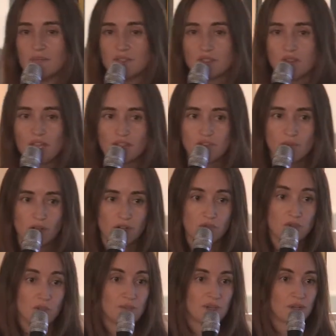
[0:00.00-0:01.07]
So that's
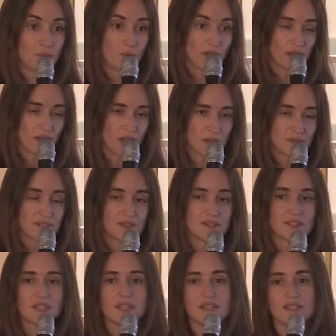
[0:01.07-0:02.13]
remarkable. But when it comes to
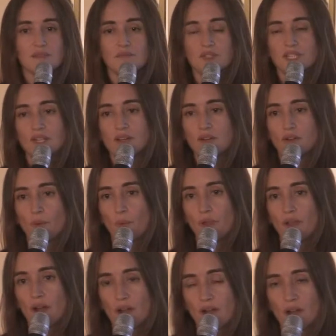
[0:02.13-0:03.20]
cities in particular, we
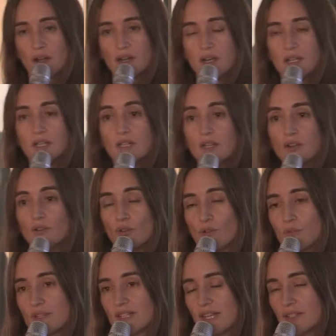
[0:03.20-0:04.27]
are a
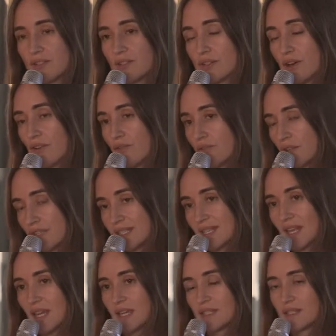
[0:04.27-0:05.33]
global center of real
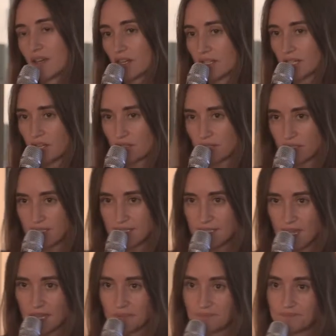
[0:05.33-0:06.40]
estate, architecture, and
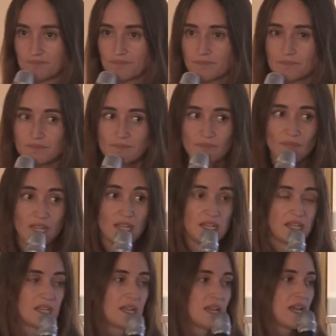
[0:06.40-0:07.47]
design.
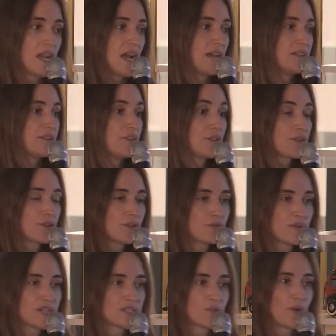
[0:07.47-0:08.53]
And then the third
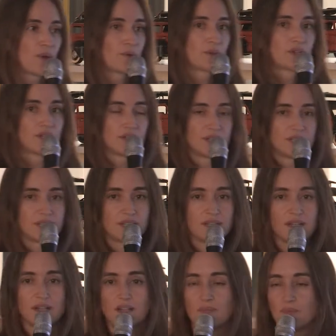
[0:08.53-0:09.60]
reason why we're good
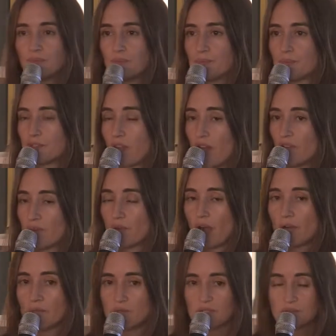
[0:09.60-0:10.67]
at solving
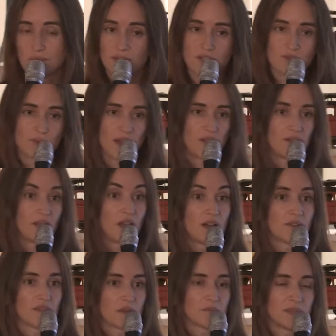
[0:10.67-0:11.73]
problems is because we have a
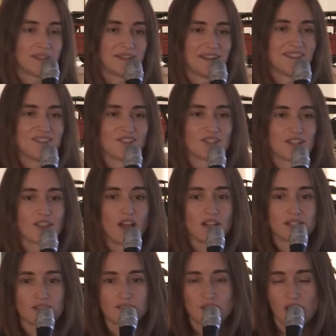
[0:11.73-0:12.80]
lot of them. And there's
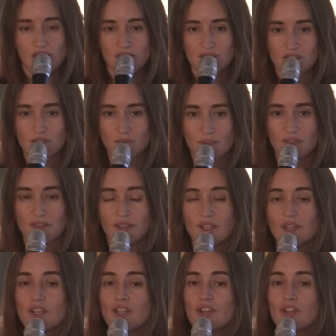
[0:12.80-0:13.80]
lots of challenges with